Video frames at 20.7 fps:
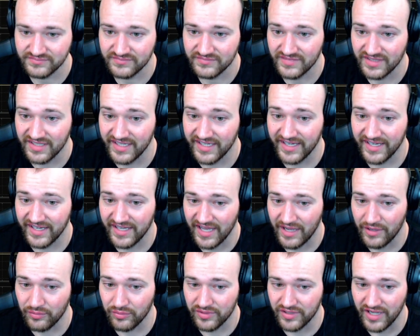Yeah,
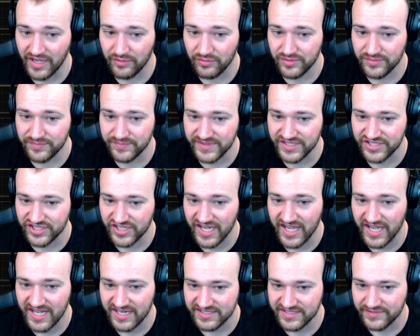I wouldn't be
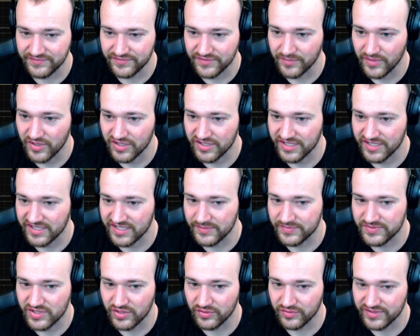shocked if the market
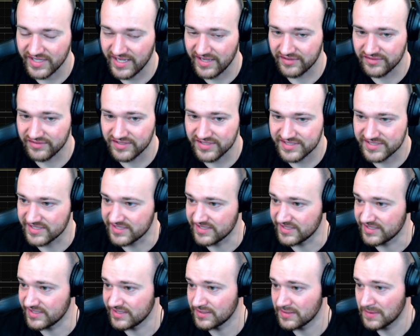keeps going down to
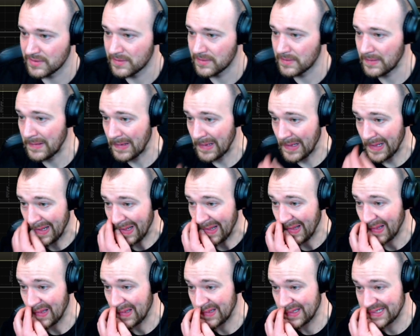see
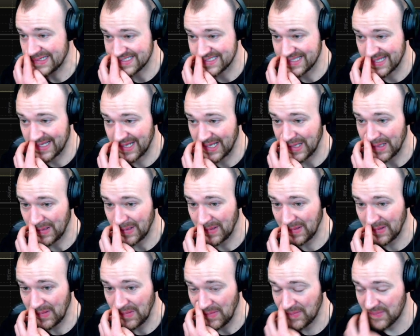this thing
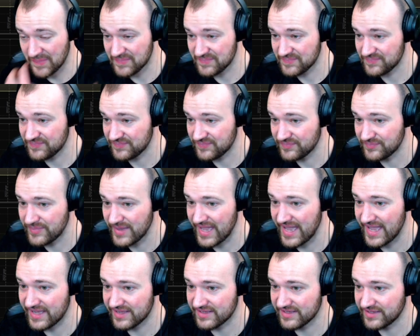
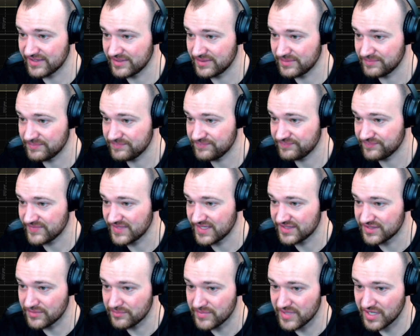back in
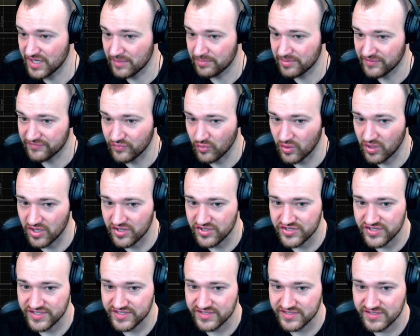the mid-upper
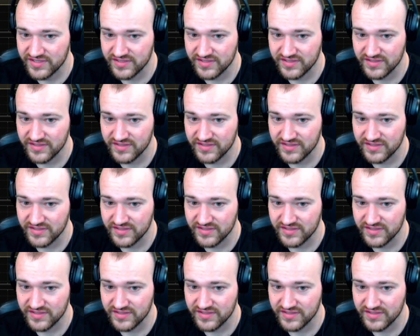400s.